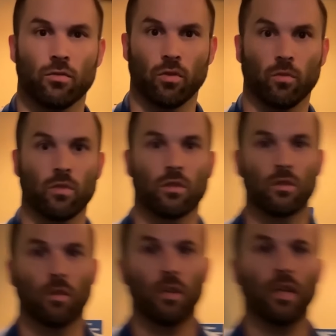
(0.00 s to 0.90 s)
rooms.
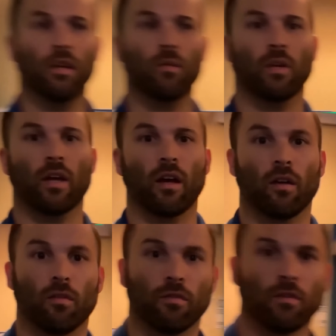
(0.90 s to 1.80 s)
So here we
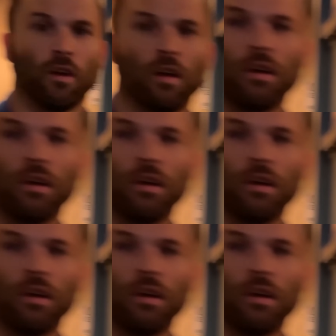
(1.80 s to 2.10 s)
have